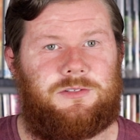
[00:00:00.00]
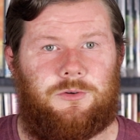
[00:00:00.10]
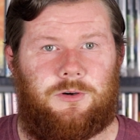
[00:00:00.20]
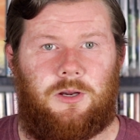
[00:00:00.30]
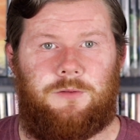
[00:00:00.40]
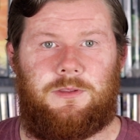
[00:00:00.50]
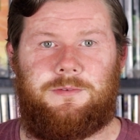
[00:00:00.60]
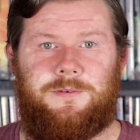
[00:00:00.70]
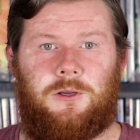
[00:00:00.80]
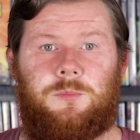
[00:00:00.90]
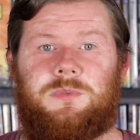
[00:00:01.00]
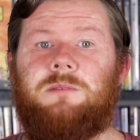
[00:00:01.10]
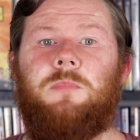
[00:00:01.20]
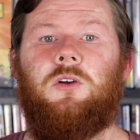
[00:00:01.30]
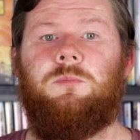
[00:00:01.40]
story of the film.
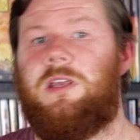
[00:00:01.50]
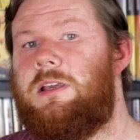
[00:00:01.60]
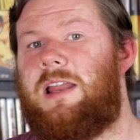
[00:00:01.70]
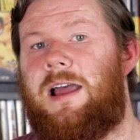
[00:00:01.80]
Timon being an